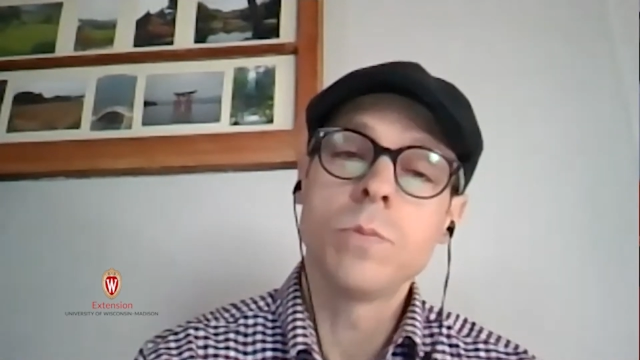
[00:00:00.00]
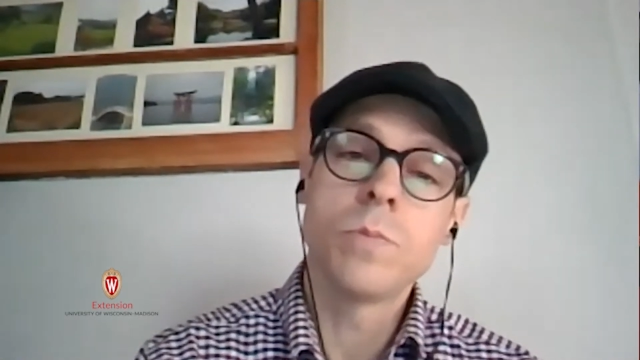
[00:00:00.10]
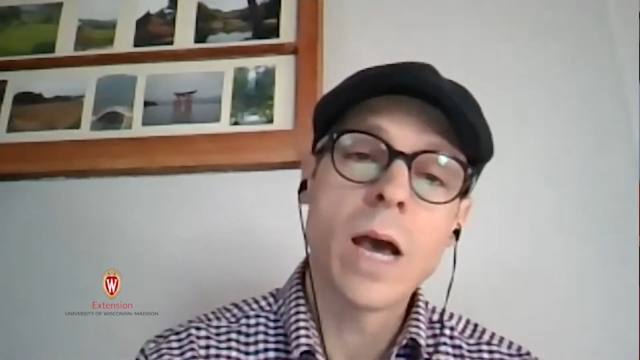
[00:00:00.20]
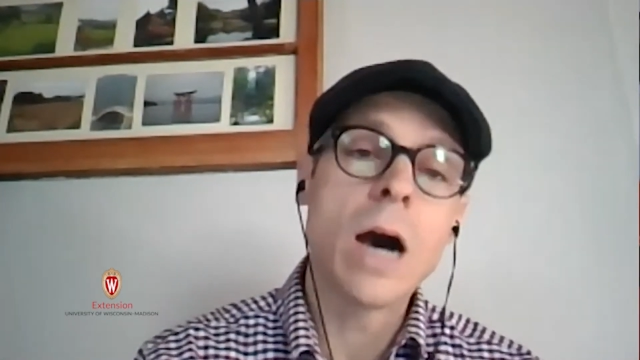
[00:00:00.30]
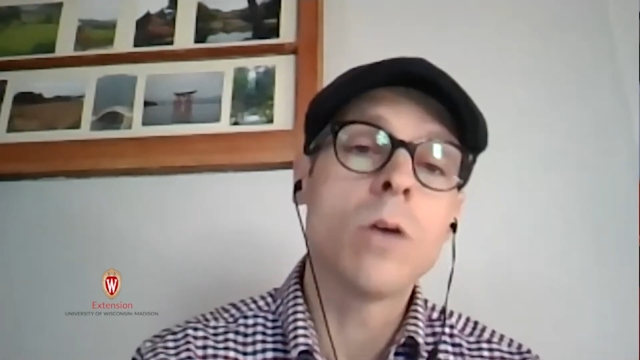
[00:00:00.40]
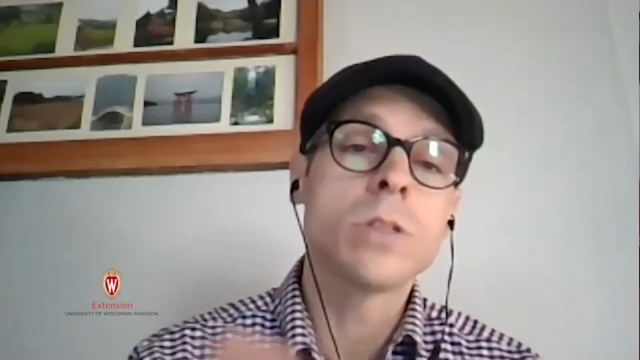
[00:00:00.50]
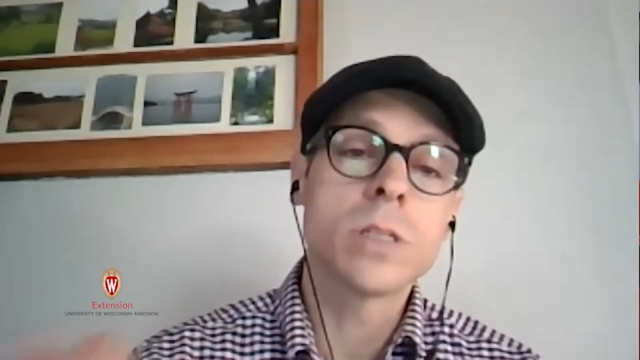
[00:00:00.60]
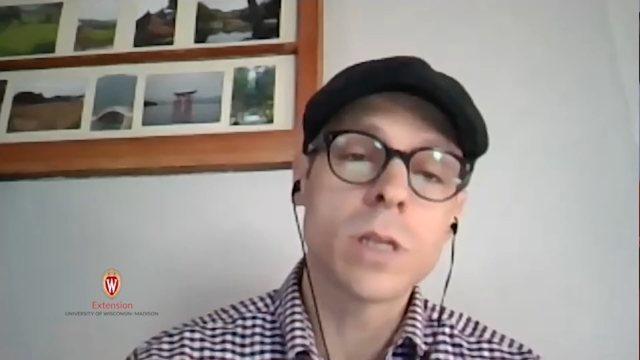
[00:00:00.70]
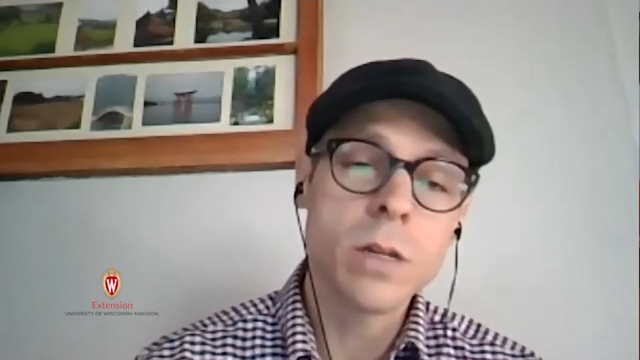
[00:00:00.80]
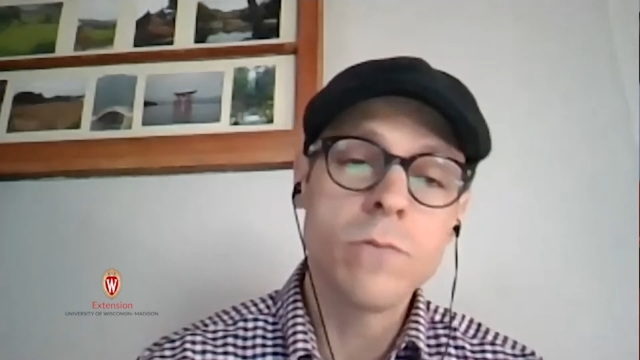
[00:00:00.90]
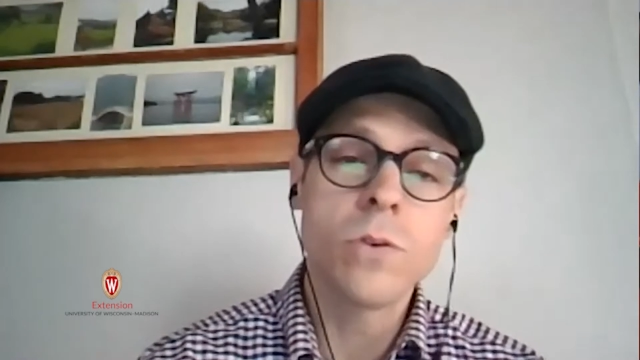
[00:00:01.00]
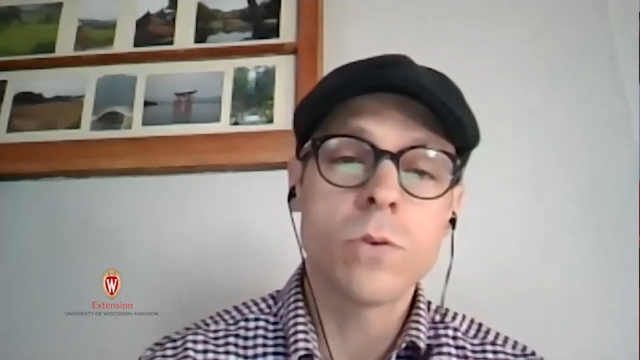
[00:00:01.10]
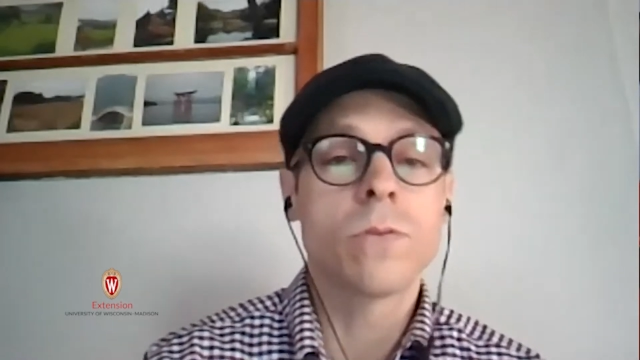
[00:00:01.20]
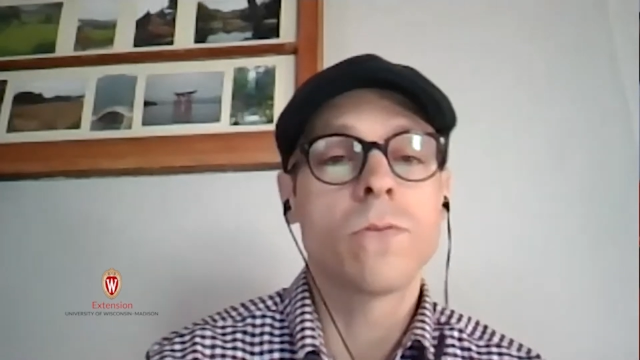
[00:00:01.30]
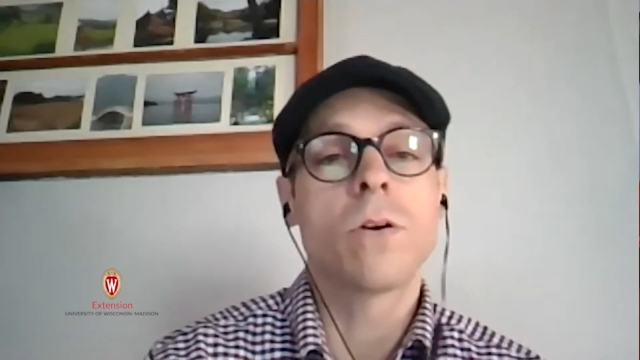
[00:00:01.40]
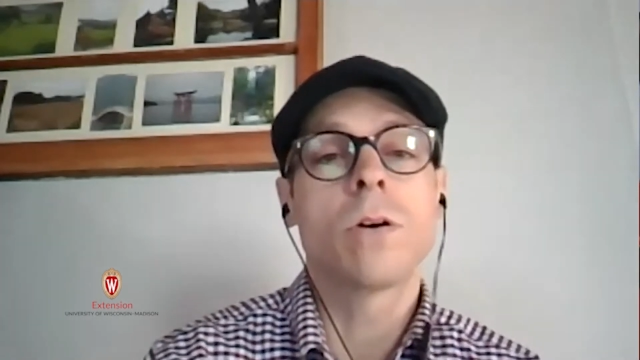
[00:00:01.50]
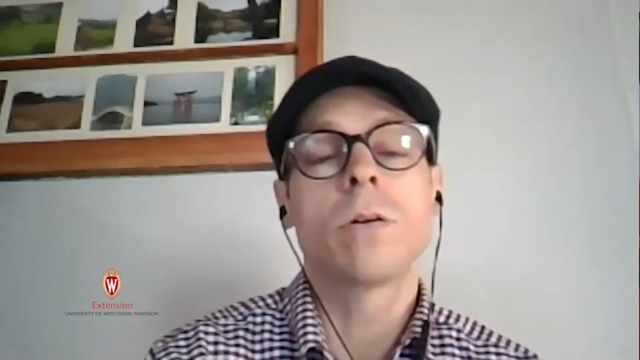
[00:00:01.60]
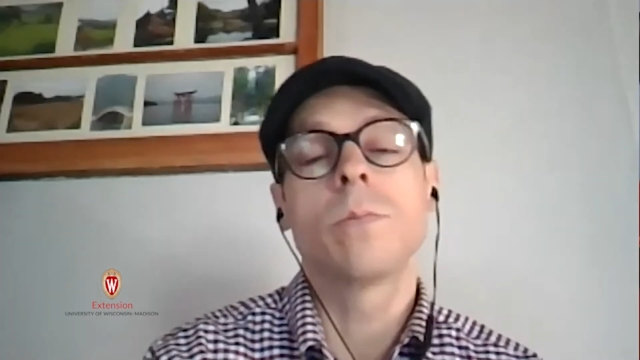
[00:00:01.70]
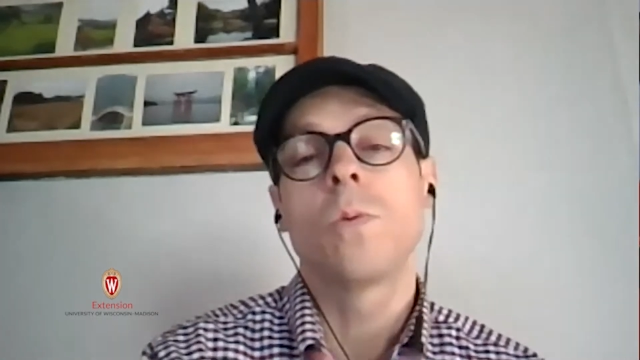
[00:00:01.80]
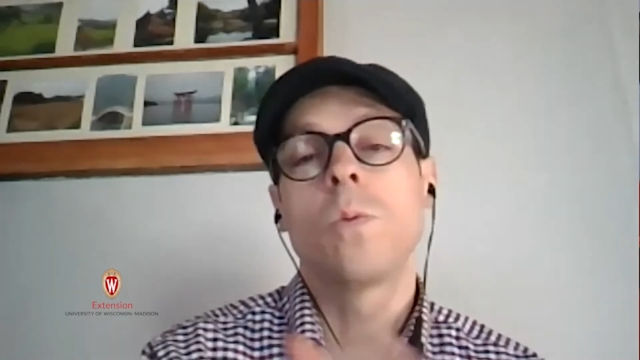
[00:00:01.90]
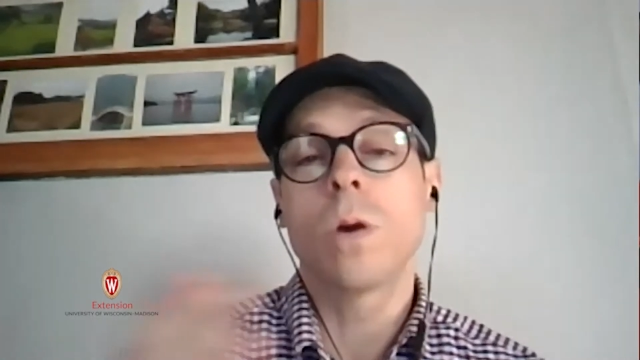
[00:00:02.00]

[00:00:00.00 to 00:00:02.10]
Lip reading: outside of your own farm,